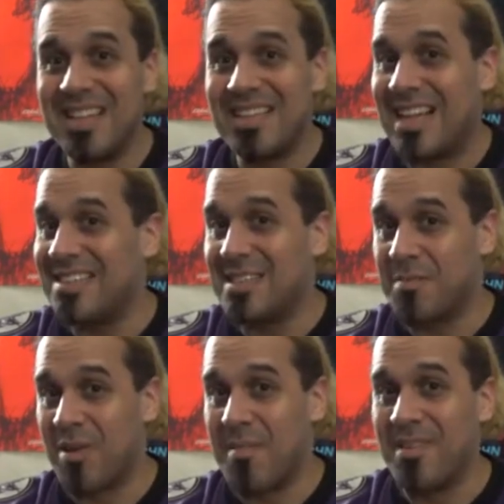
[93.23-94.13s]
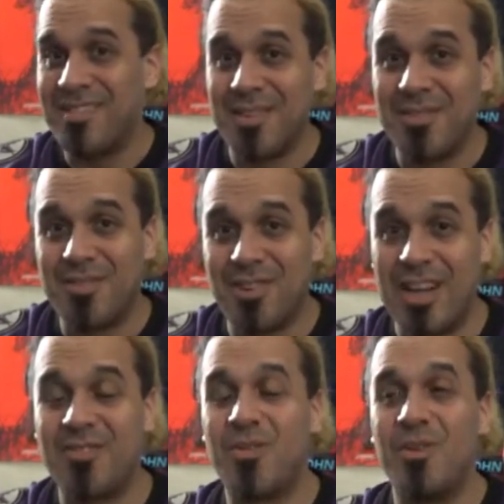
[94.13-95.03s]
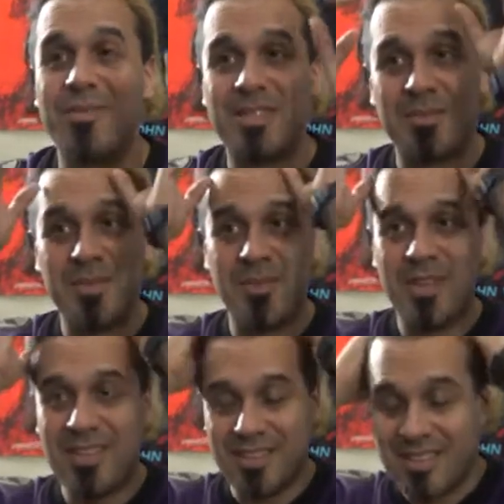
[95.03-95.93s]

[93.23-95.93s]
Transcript: That's the premise of Transformers the movie.